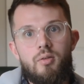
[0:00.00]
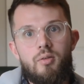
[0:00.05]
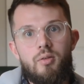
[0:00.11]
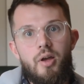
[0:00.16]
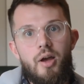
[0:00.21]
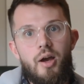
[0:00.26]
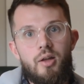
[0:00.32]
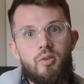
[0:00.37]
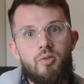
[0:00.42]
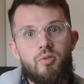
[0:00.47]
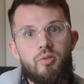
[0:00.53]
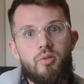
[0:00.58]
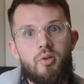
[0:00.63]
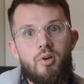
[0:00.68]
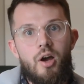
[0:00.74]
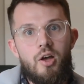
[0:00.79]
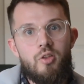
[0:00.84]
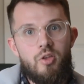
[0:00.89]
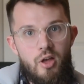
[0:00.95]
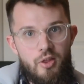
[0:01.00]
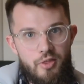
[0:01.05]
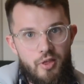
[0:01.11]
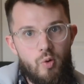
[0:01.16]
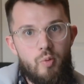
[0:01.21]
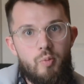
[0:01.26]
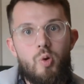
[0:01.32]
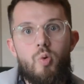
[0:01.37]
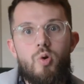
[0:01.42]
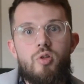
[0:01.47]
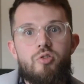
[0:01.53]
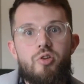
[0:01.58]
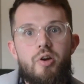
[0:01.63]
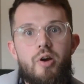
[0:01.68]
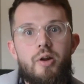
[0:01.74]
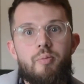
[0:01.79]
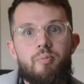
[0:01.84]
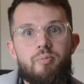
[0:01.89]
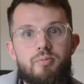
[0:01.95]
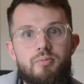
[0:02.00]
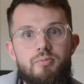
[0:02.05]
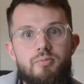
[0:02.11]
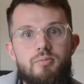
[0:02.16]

And I thought that would be worth sharing.